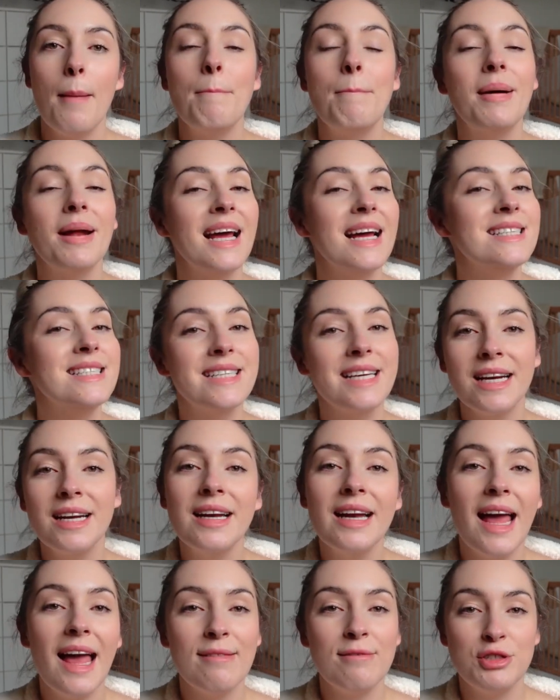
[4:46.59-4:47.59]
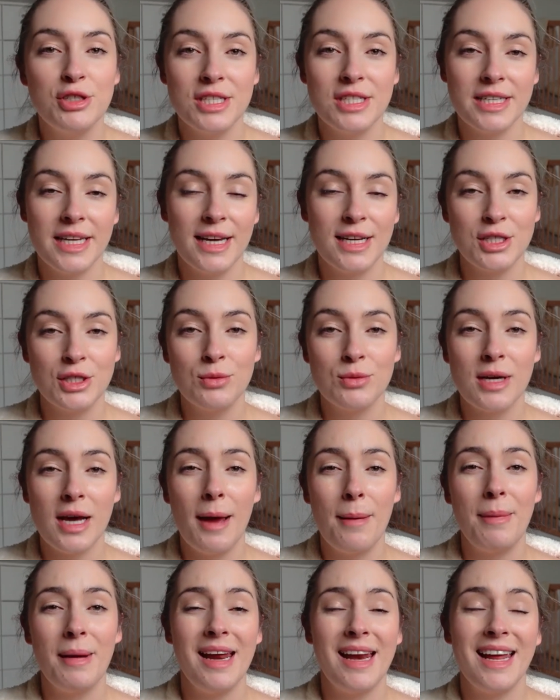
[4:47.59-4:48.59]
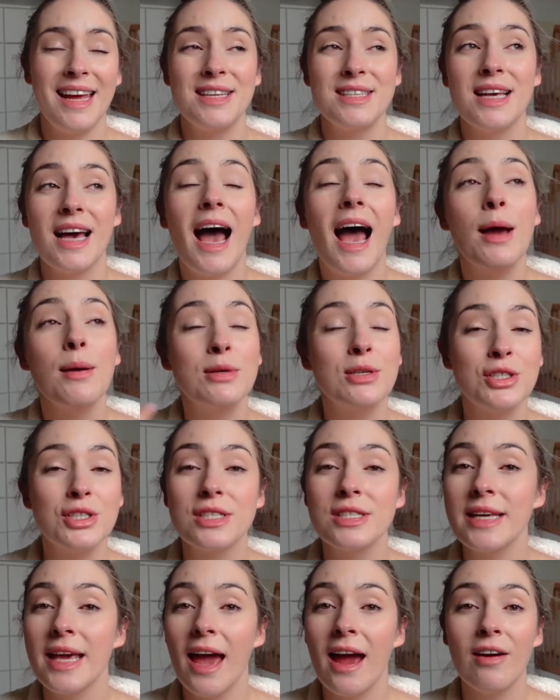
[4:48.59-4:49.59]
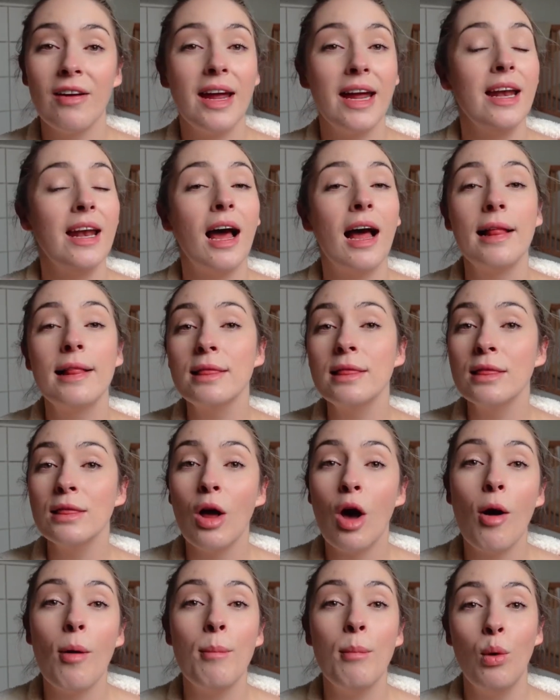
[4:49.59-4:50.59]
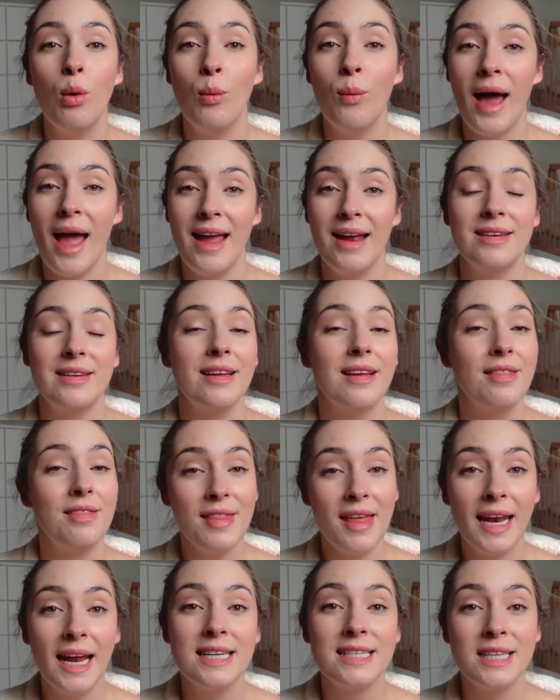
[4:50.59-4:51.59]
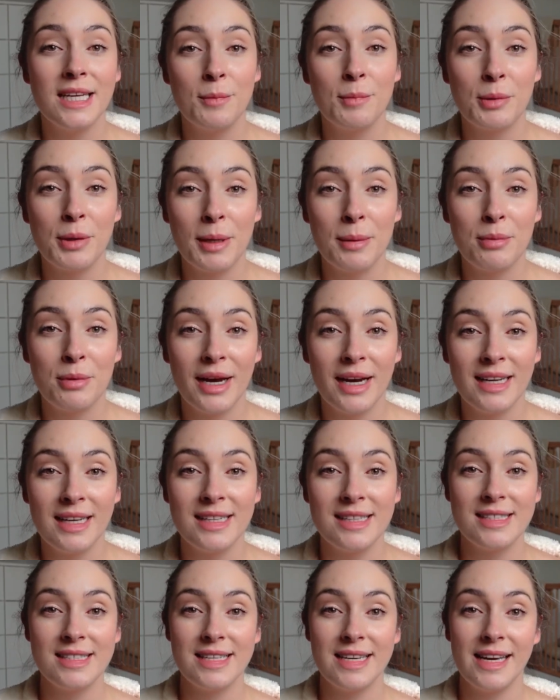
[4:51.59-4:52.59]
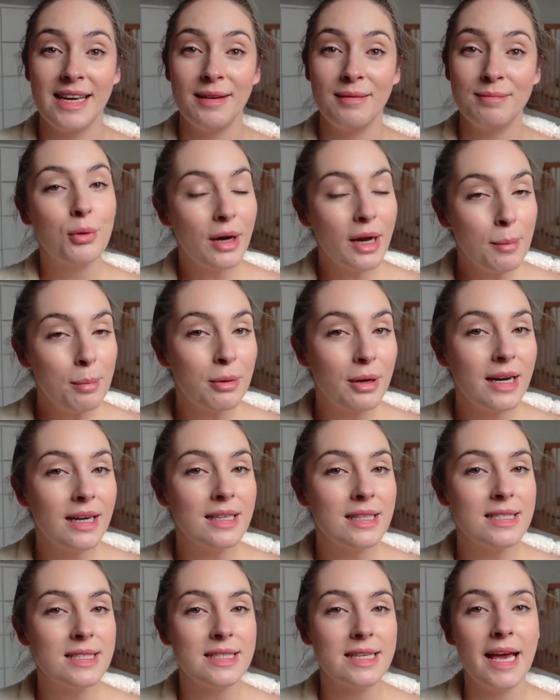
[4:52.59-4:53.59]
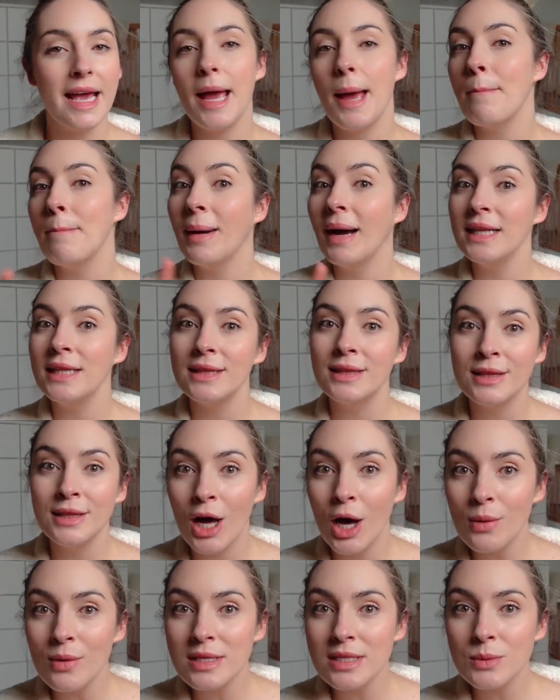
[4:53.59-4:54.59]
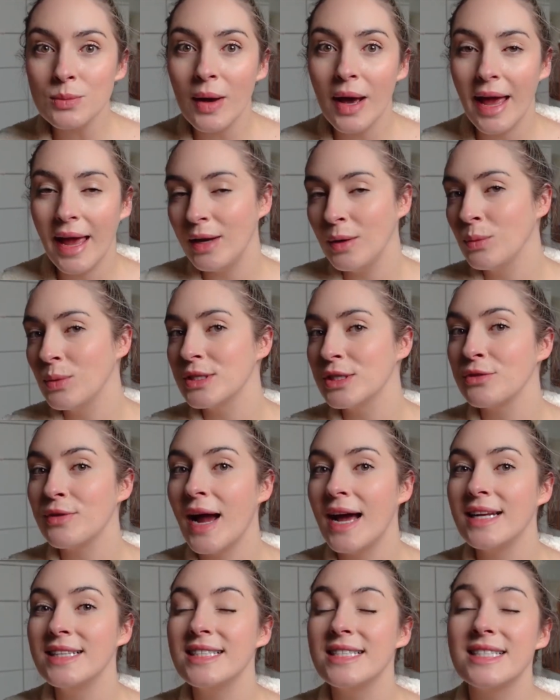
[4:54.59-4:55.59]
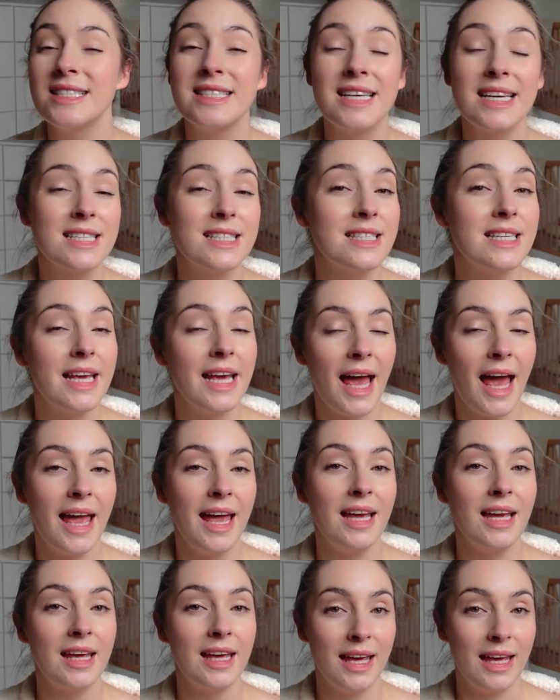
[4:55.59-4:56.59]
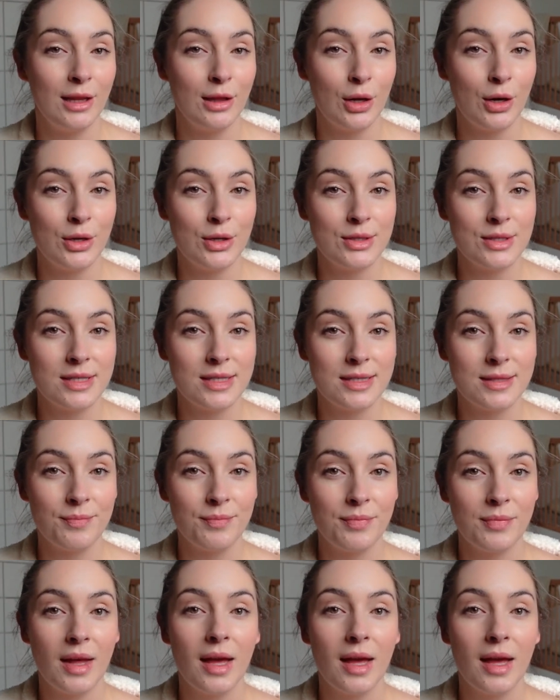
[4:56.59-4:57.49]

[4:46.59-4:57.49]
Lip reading: But I didn't have gestational diabetes. I was just carrying a lot more weight than I did pre-pregnancy. Pre-pregnancy, my lowest weight was around 68 kilos.